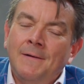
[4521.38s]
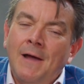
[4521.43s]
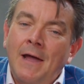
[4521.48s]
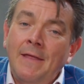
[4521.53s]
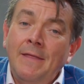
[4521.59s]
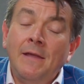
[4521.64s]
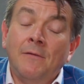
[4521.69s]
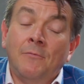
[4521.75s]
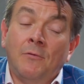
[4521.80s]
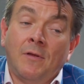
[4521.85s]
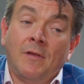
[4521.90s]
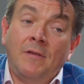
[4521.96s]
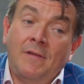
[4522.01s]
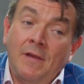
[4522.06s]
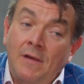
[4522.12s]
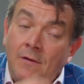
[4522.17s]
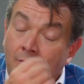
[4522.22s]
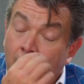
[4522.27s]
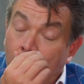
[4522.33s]
I think it will
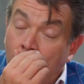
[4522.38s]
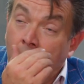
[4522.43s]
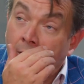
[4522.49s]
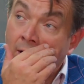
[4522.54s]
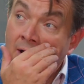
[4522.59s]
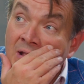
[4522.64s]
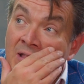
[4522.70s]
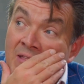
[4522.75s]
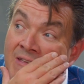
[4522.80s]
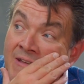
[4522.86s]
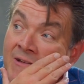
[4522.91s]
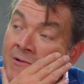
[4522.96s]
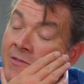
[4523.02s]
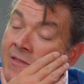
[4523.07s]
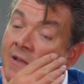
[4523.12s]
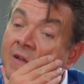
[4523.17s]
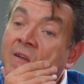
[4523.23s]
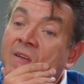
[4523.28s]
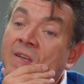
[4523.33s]
continue for a while. I
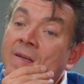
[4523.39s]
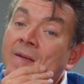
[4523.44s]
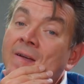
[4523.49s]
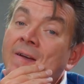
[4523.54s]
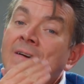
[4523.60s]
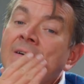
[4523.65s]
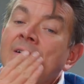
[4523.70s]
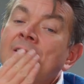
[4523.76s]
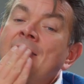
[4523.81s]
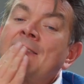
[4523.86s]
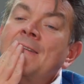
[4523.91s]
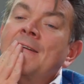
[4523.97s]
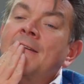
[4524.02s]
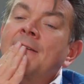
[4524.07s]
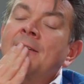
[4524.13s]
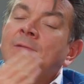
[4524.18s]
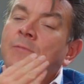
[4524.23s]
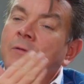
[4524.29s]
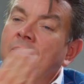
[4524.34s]
think
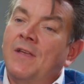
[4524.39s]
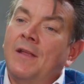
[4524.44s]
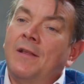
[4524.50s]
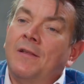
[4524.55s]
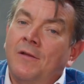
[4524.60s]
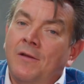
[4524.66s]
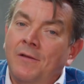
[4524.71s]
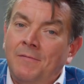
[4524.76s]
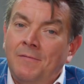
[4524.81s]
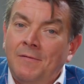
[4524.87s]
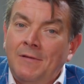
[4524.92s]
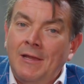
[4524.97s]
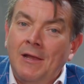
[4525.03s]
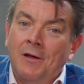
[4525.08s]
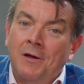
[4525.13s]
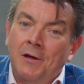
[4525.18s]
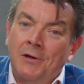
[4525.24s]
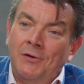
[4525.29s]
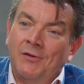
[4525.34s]
as we said,
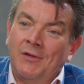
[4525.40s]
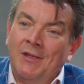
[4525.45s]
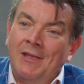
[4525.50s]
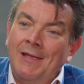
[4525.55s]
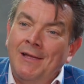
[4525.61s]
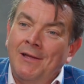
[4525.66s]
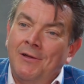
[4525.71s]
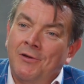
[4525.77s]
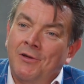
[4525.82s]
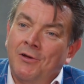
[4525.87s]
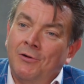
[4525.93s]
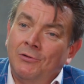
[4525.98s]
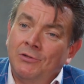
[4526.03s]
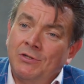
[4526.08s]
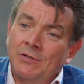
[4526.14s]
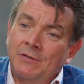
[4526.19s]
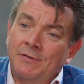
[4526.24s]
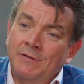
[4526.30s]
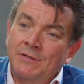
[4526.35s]
nerd geek
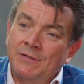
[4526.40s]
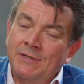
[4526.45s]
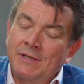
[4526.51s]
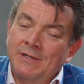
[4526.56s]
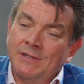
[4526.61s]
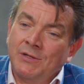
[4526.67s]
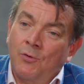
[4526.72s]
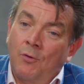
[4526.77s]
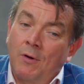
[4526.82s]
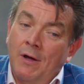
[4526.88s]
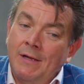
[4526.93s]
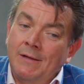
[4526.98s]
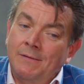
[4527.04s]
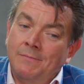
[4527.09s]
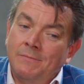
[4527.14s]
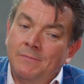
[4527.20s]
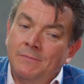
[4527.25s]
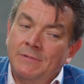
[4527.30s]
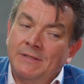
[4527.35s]
culture is quite
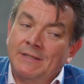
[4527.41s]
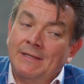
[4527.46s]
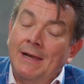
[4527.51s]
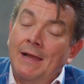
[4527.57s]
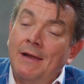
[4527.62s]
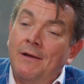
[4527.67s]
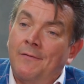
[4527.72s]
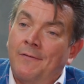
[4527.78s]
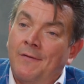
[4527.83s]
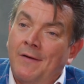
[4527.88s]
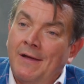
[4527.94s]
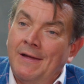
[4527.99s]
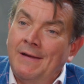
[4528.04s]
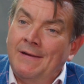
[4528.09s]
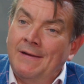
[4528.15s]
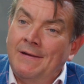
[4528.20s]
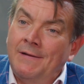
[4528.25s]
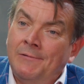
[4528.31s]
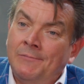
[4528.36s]

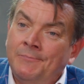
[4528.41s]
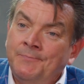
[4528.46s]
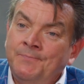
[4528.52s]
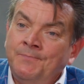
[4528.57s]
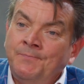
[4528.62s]
solidified in